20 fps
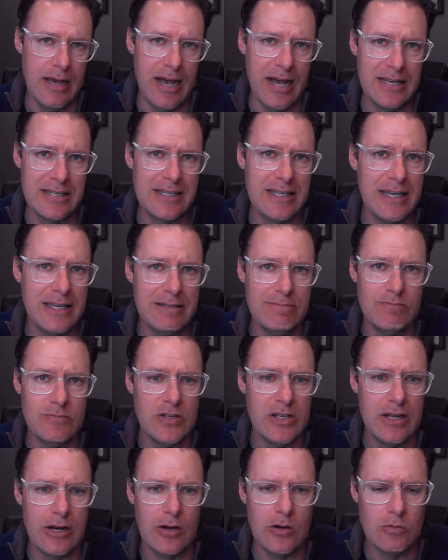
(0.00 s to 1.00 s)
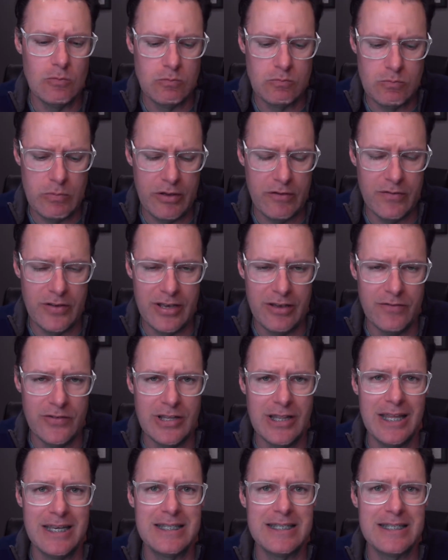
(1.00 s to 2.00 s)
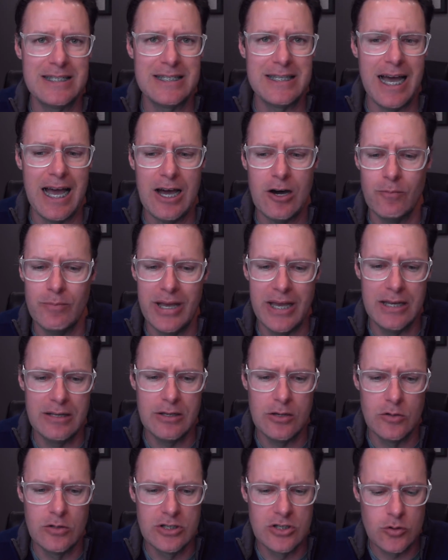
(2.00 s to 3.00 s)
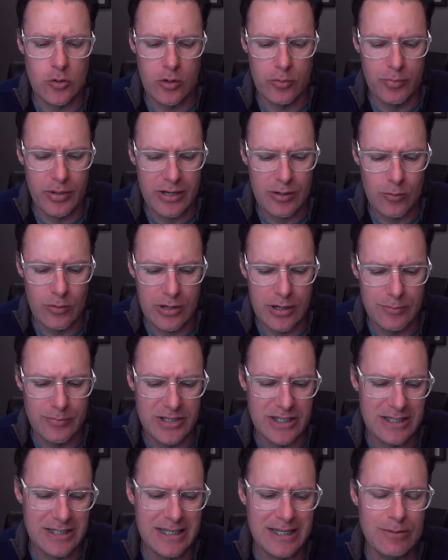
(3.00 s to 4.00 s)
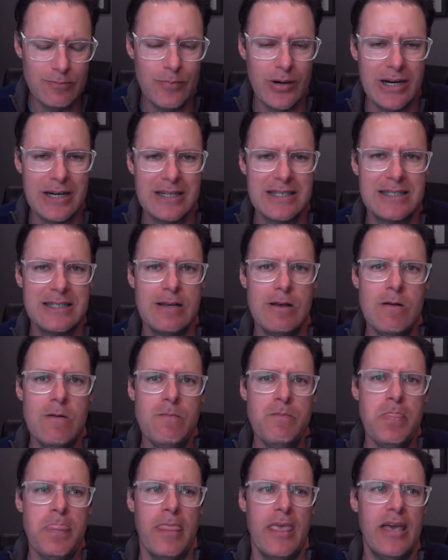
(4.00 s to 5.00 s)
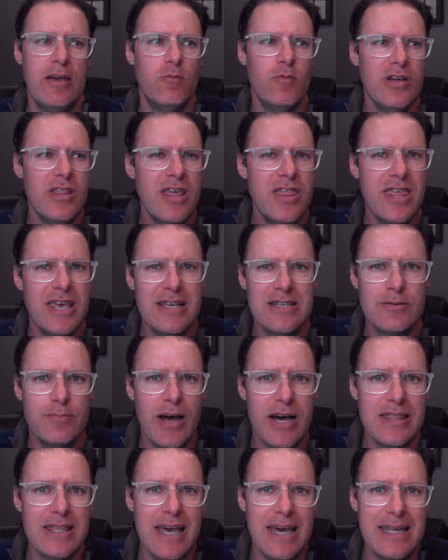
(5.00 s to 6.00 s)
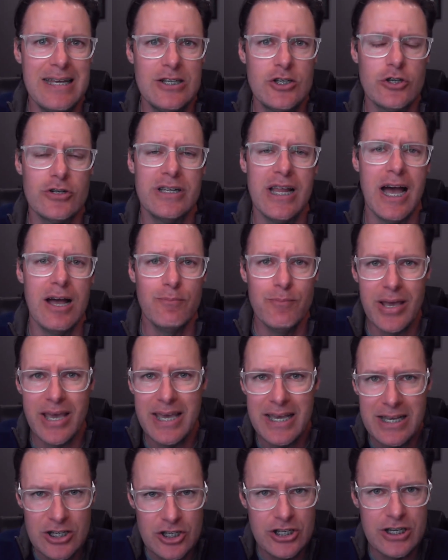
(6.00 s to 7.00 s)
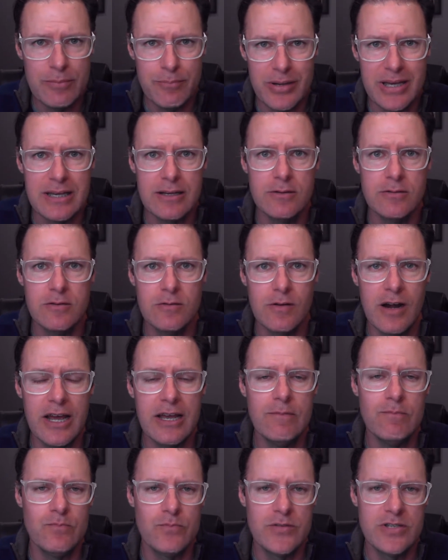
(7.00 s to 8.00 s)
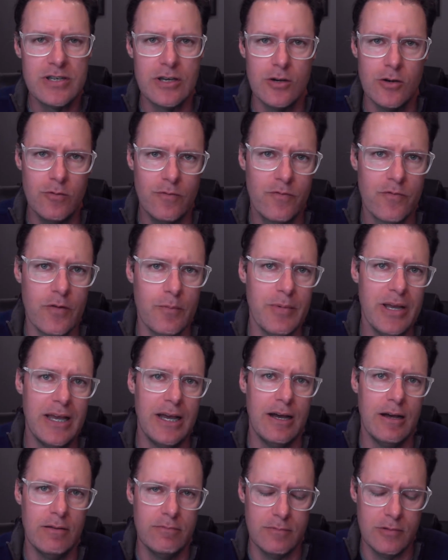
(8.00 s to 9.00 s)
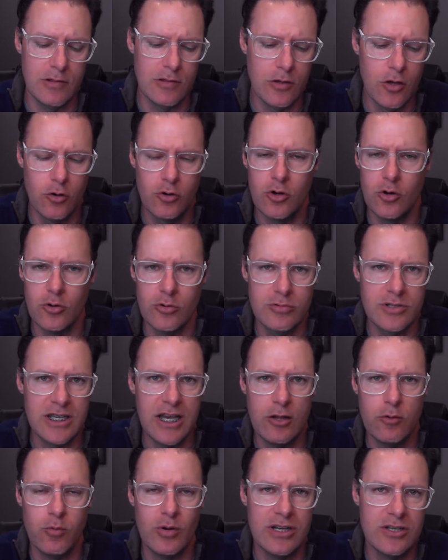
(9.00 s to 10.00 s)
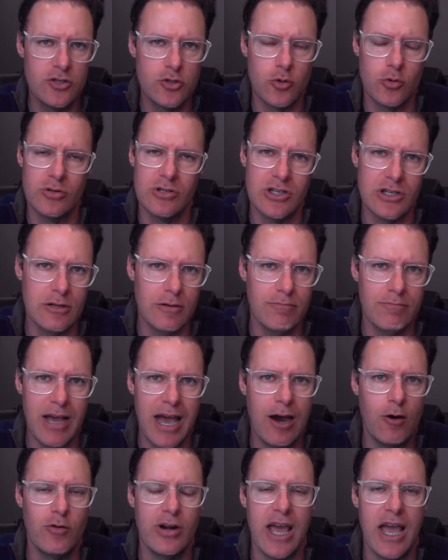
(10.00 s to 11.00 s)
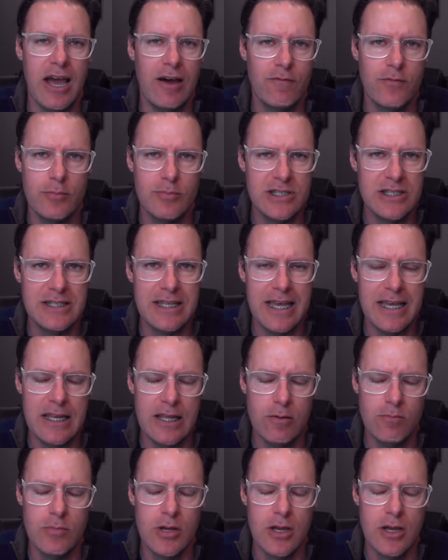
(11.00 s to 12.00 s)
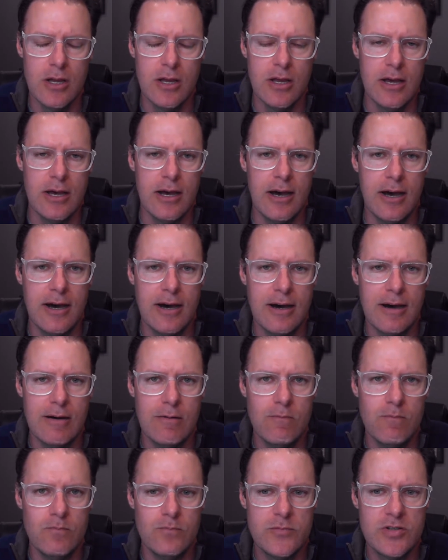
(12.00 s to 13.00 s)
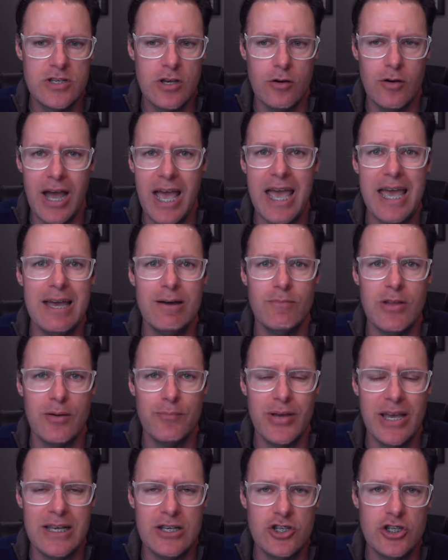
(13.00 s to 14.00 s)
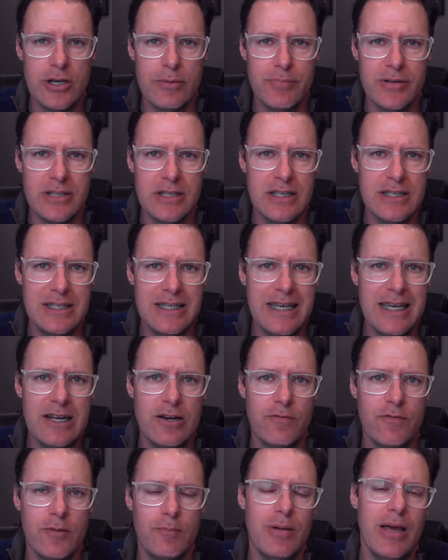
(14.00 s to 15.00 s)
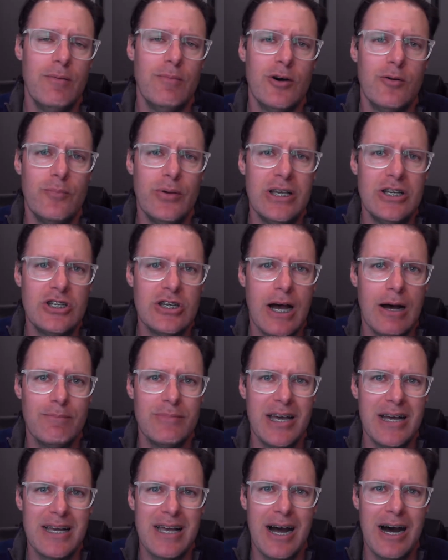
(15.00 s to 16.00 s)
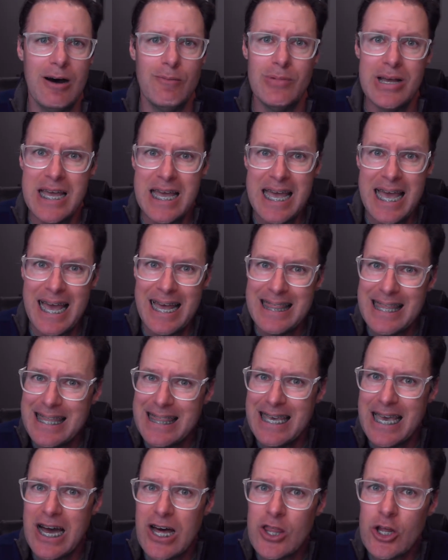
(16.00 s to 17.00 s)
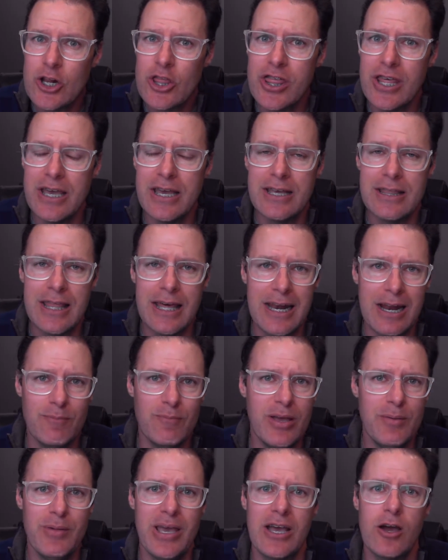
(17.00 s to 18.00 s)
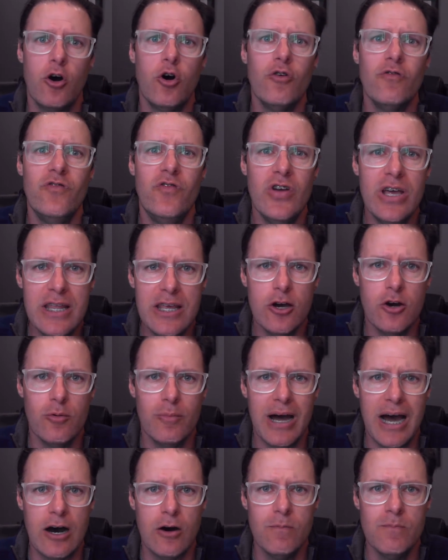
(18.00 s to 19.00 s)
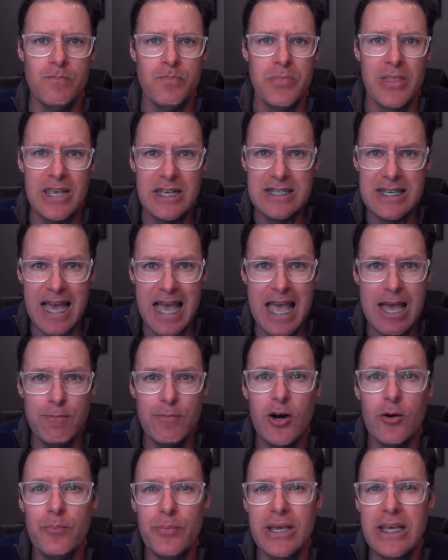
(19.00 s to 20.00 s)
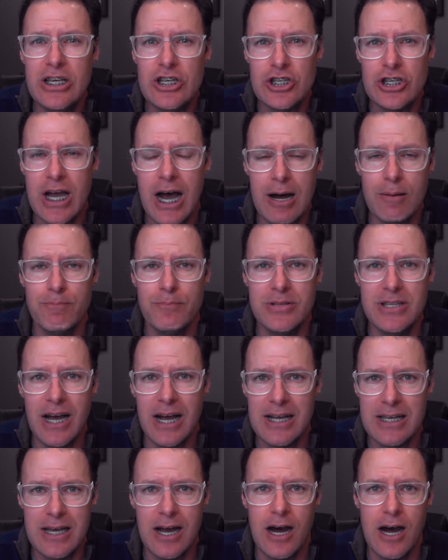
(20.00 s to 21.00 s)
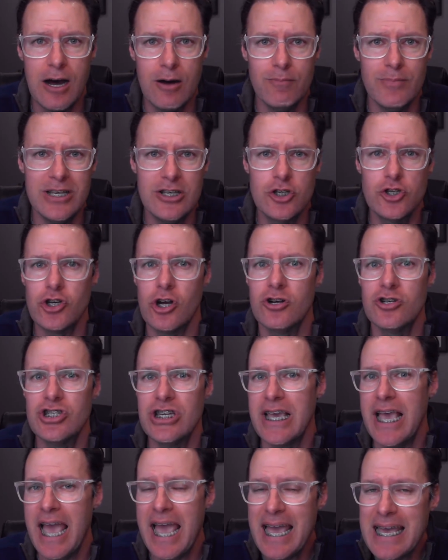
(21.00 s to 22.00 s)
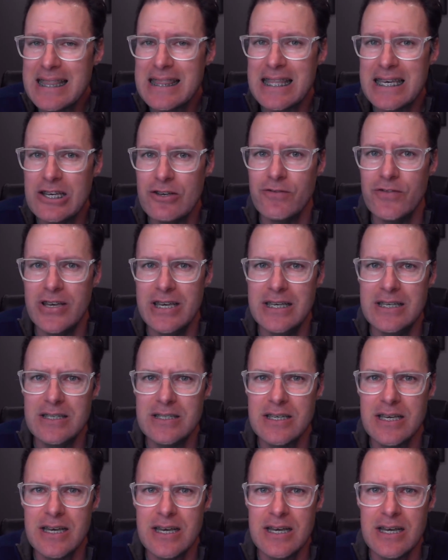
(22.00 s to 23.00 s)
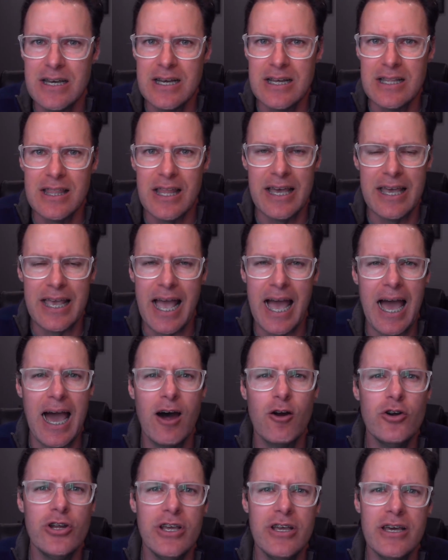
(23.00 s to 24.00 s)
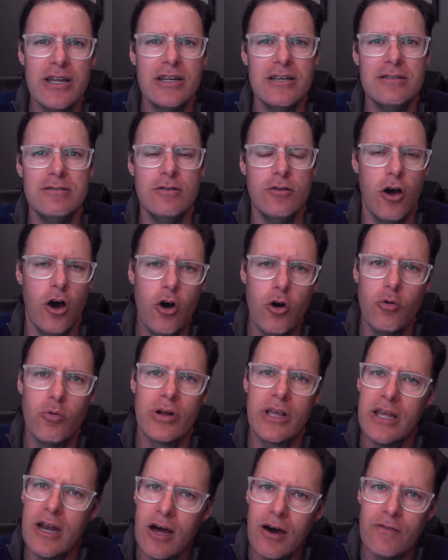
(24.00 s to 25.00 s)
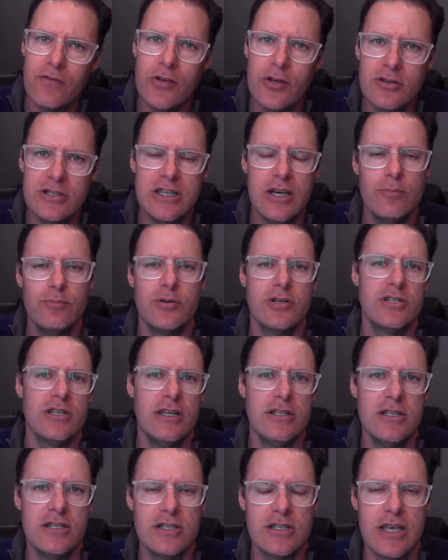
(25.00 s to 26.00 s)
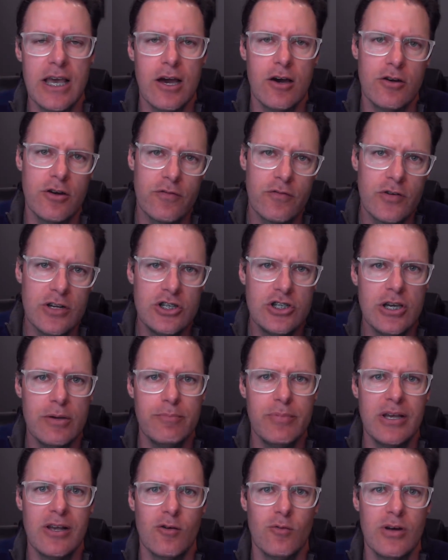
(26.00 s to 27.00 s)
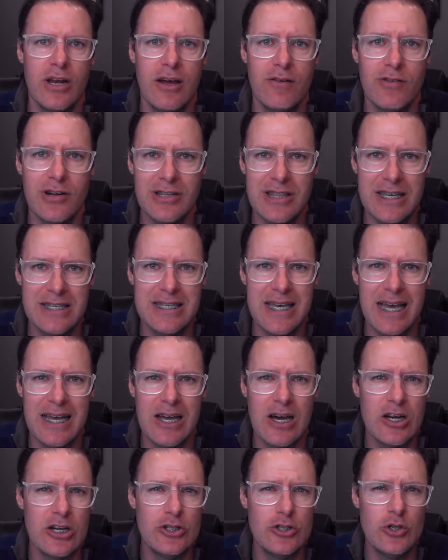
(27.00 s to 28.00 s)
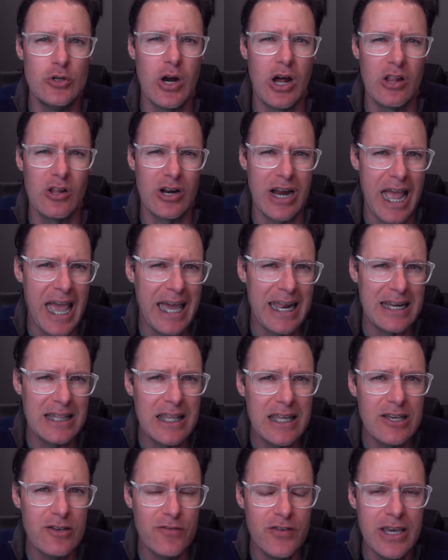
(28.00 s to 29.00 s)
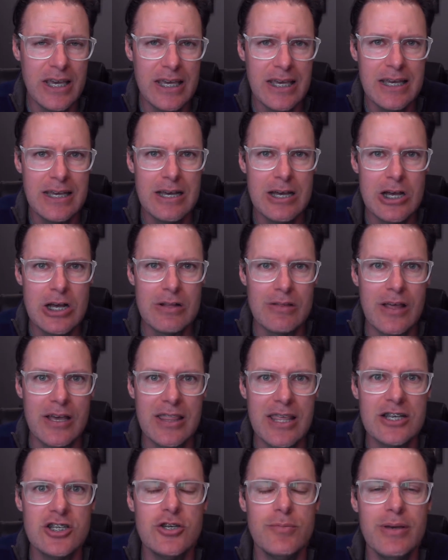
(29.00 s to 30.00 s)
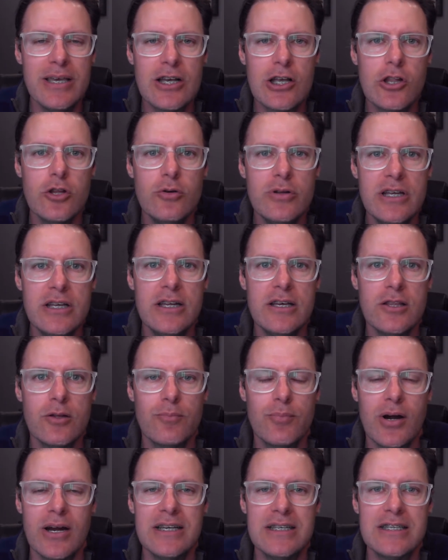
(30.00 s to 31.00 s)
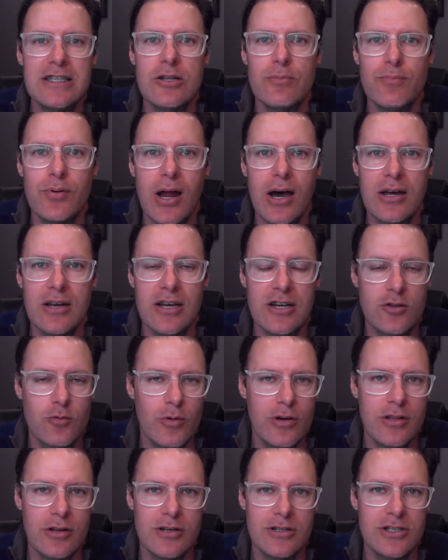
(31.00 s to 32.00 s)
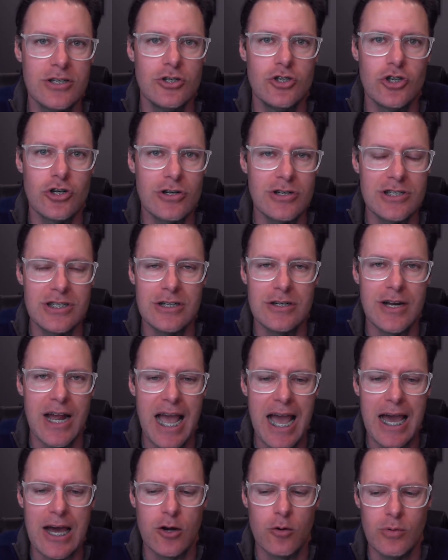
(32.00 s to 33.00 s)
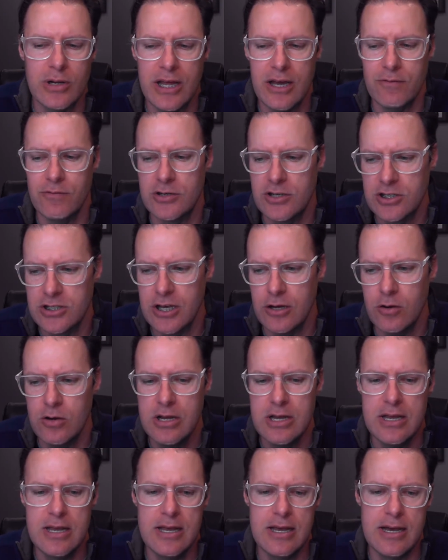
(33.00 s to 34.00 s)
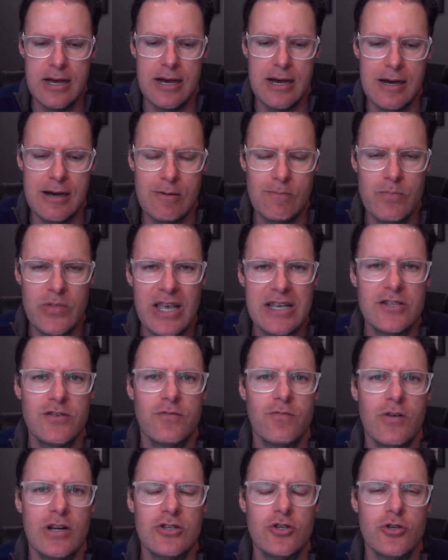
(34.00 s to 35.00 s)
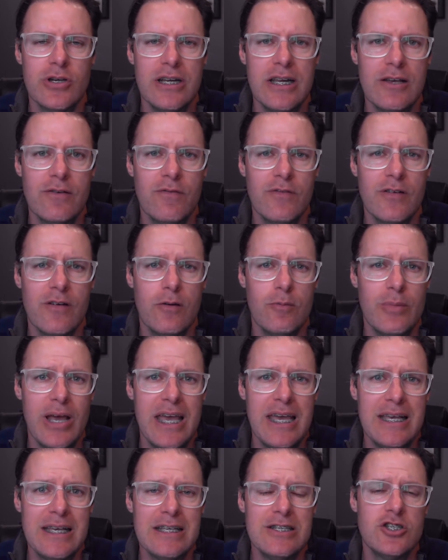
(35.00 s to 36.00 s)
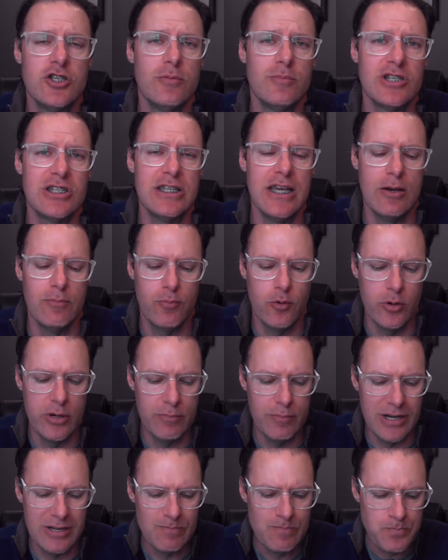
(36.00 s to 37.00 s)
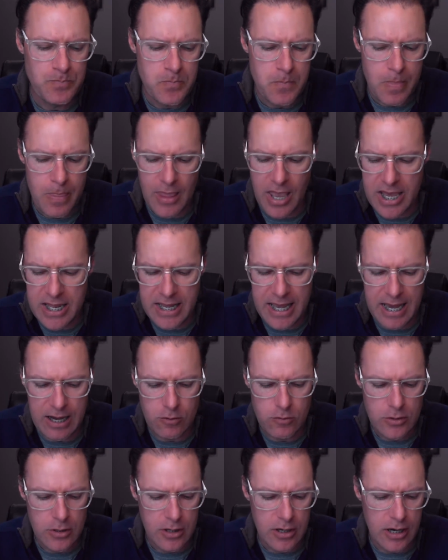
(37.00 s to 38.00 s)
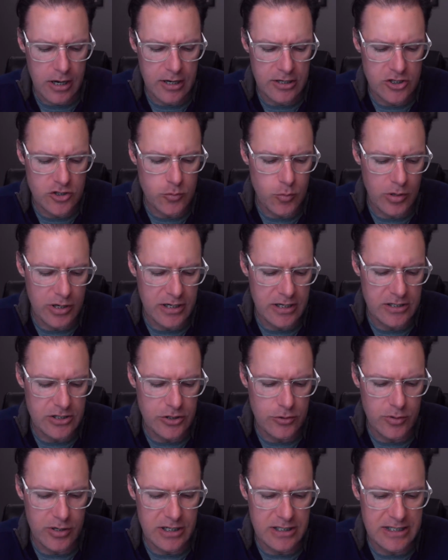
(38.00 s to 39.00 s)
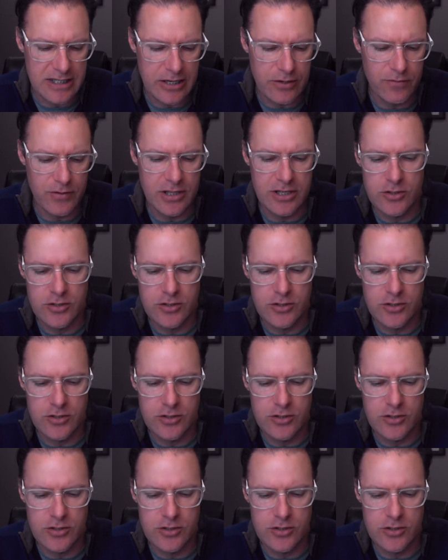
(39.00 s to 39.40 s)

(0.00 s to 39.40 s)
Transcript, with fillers: I say, you know, if, if you like the style, man, go to the store, pick one up, 16 bucks. And one of the things about that is you're not paying shipping, right? So for me, a uh, local Southwest Georgia, I'm an hour and a half from the stadium. Um, so A, I'm not paying shipping to, to get it from MLBShop.com. And then the other thing that I may make a whole video about is that MLBShop.com is charging handling fees. Like, how are you going to, oh, we're going to offer you a 10% discount or free shipping or whatever, and they tack on a $2 handling fee? Like that should be included in the price of the product, whether it's a jersey or hat or whatever. So um, that's frustrating from a consumer standpoint. But anyhow, I just wanted to uh, to give you